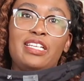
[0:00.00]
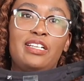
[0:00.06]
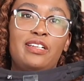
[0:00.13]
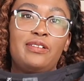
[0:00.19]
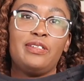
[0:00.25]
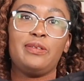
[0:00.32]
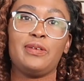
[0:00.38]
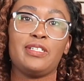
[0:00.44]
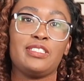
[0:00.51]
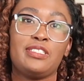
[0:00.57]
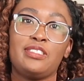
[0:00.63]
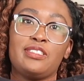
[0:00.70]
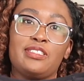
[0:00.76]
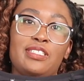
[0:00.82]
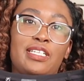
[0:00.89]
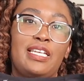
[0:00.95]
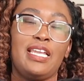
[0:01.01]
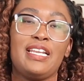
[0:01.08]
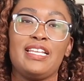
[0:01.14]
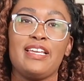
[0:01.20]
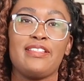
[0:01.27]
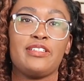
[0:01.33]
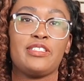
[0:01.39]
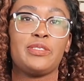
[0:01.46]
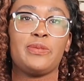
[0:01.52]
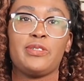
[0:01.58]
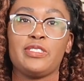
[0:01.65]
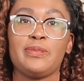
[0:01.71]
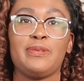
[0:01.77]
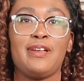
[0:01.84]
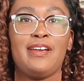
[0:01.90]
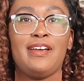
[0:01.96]
You know, it works just like any other
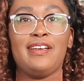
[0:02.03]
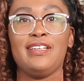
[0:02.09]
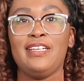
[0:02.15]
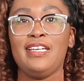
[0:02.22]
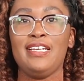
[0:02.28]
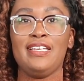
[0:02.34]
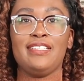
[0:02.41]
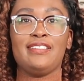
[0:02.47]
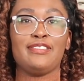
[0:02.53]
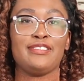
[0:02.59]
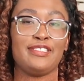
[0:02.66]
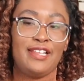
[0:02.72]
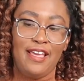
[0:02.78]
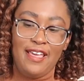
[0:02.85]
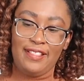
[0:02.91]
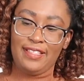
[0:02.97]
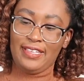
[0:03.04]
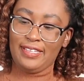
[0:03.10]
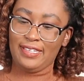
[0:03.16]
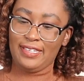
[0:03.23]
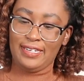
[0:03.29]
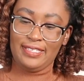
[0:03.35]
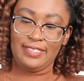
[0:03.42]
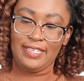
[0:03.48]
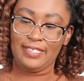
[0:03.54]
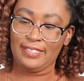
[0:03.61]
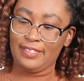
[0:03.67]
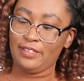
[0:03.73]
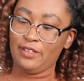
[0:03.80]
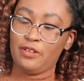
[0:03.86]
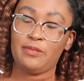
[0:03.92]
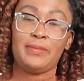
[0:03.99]
sports bra. There's not like anything
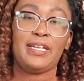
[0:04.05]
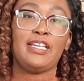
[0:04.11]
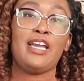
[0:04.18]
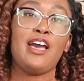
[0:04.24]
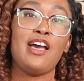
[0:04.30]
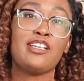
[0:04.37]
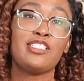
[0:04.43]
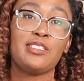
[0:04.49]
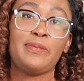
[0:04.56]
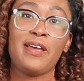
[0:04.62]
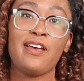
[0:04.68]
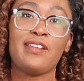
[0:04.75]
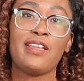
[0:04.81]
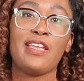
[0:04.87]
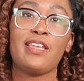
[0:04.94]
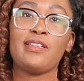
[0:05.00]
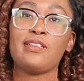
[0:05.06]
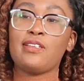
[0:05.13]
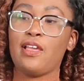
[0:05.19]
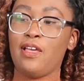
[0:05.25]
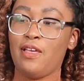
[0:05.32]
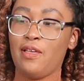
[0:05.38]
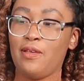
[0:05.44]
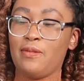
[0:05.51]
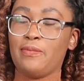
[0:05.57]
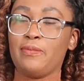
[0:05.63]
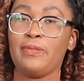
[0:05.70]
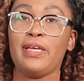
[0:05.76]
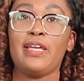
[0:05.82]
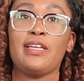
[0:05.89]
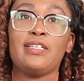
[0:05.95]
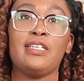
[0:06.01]
like oh my gosh about it,
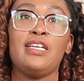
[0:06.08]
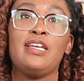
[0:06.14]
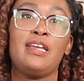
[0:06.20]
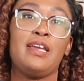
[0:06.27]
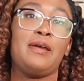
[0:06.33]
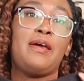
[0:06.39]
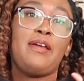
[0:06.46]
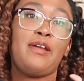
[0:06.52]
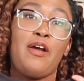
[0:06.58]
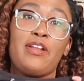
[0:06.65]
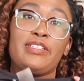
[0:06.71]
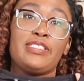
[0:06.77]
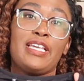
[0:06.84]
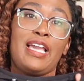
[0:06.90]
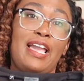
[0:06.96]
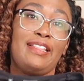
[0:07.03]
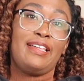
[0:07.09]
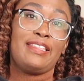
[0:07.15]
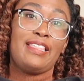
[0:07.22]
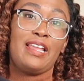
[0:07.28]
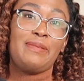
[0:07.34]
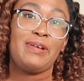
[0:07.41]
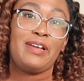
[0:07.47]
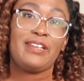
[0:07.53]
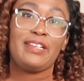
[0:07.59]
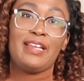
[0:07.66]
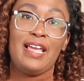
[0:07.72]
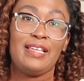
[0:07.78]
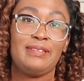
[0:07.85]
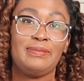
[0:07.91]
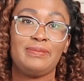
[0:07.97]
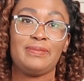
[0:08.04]
but honestly I like that about it.
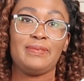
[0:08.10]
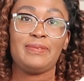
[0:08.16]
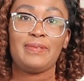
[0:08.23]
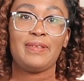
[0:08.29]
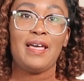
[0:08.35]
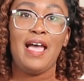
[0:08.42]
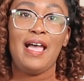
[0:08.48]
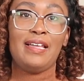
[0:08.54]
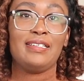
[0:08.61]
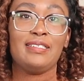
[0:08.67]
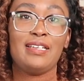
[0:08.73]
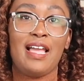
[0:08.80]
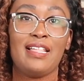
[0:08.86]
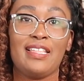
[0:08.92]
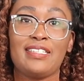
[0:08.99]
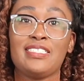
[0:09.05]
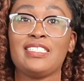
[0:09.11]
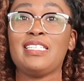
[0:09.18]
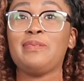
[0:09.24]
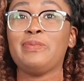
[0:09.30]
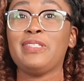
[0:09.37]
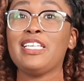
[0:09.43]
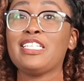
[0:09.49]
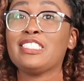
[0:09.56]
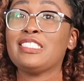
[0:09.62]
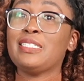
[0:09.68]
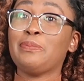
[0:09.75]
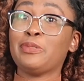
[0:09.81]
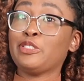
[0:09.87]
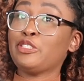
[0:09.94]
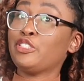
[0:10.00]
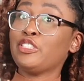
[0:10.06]
I like to keep things
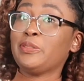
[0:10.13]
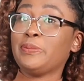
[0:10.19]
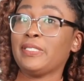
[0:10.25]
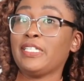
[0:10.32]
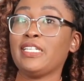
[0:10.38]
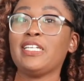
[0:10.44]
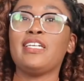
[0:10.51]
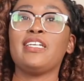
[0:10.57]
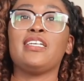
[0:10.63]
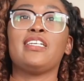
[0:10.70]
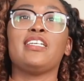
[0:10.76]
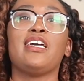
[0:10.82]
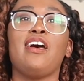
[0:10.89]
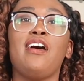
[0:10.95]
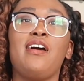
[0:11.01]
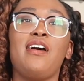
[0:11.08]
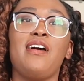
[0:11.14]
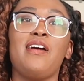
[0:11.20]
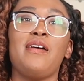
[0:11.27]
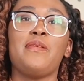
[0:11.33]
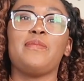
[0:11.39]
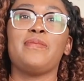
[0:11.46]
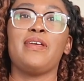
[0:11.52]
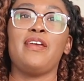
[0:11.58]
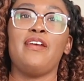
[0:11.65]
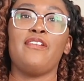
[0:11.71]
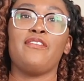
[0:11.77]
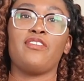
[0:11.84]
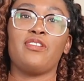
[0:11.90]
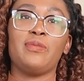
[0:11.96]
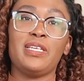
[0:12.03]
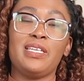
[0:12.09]
simple stupid, for
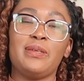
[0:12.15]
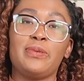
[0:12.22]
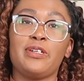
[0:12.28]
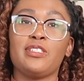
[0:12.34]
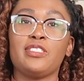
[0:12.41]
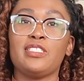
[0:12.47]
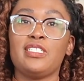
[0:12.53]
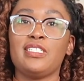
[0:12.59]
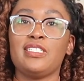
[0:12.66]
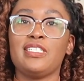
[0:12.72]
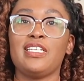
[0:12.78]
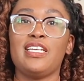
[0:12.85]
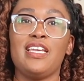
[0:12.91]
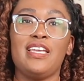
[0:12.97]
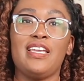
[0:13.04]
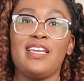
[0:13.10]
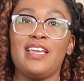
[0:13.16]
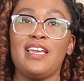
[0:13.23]
me personally,